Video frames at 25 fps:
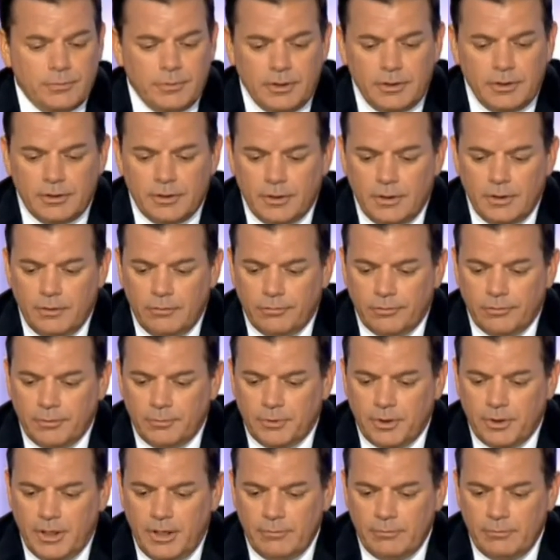I mean,
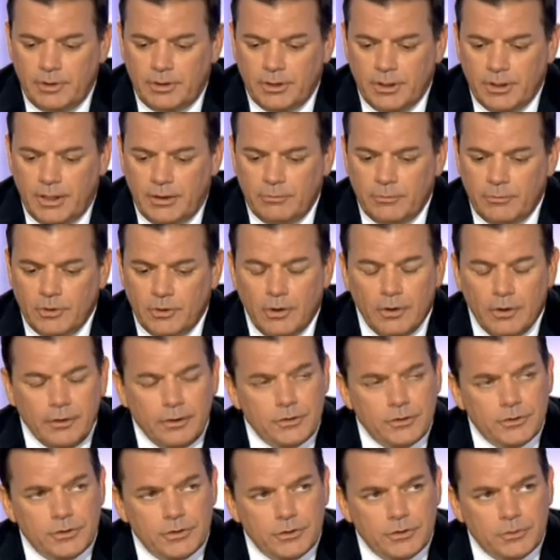from time to time there
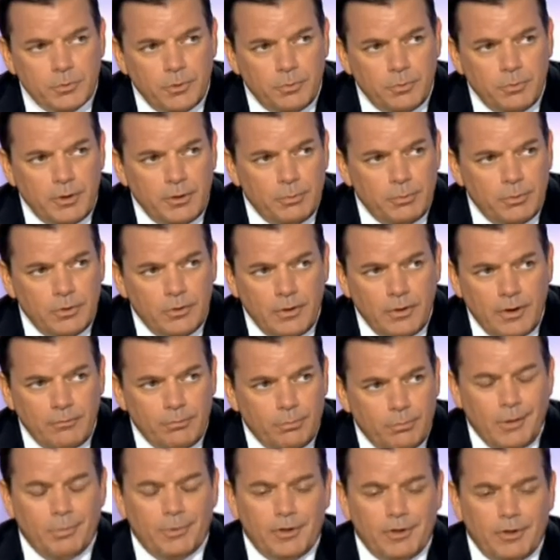are issues with people who
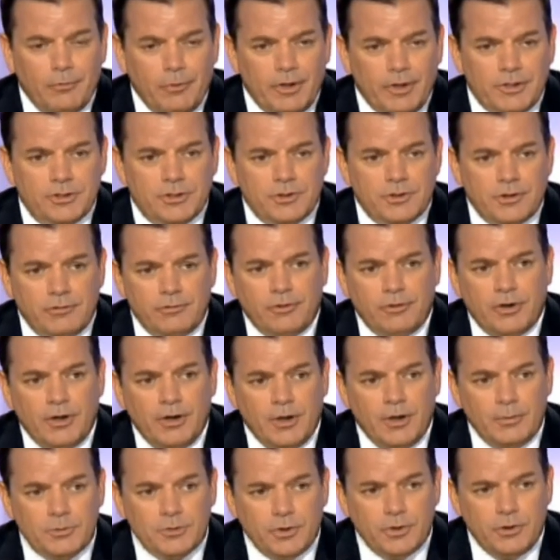have properly registered
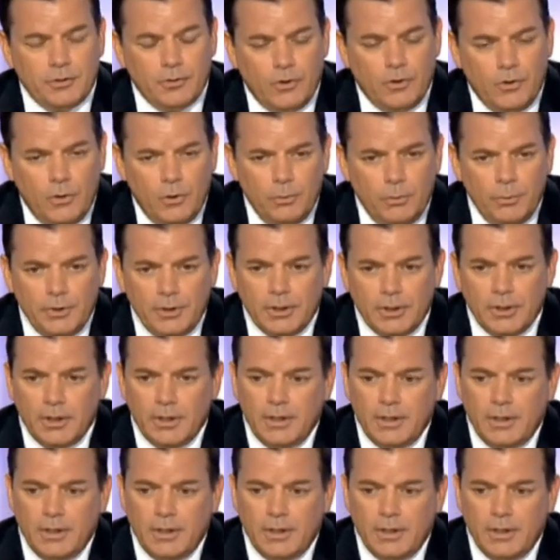firearms in their home, and